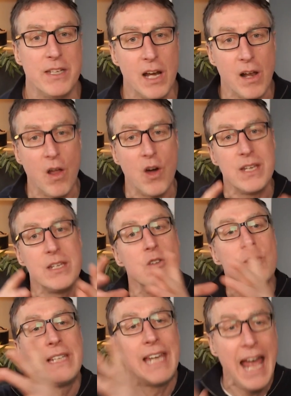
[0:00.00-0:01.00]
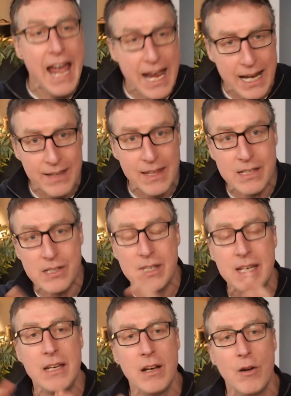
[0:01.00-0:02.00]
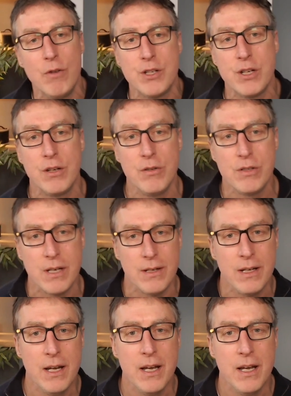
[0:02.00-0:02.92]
Deloitte UK, their CEO Richard Houston,